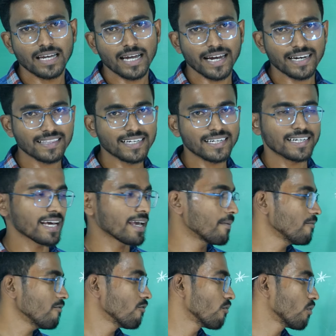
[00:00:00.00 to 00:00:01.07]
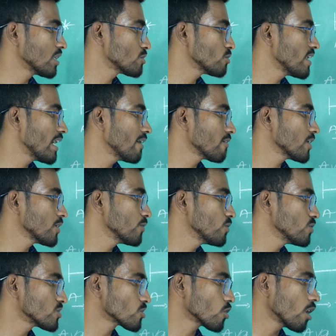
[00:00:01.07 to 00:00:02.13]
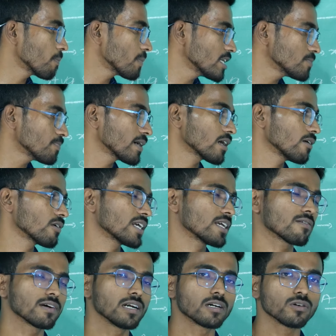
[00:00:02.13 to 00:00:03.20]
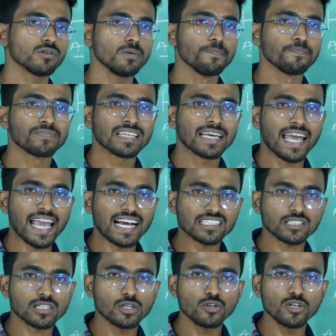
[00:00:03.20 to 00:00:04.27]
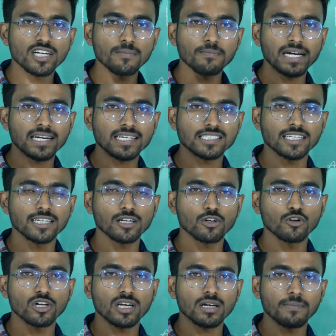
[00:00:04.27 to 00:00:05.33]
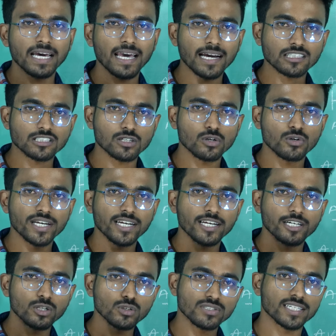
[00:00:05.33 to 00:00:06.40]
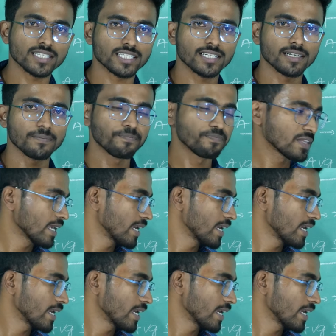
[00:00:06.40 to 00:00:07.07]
At that time, what should I have to do? Stoppage per hour equal to excluding minus including by excluding into 60.